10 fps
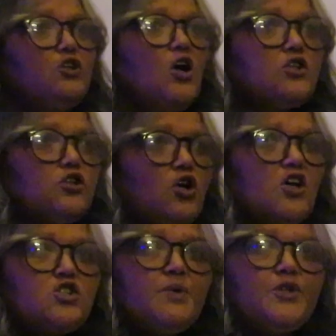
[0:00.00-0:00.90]

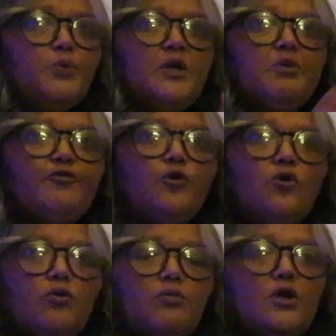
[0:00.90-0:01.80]
Last week, the week
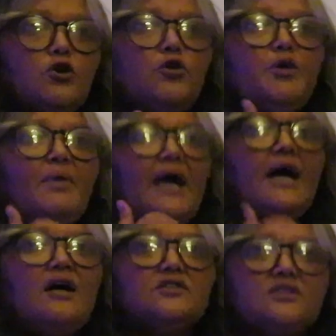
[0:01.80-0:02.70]
before, including my
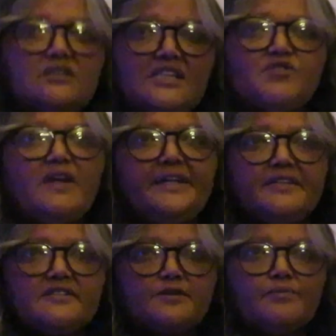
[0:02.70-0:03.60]
house, has
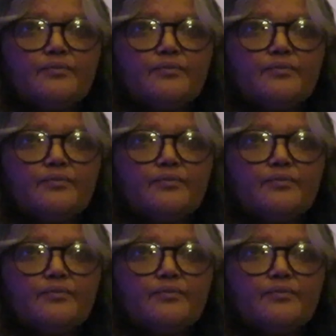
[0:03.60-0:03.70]
flooded.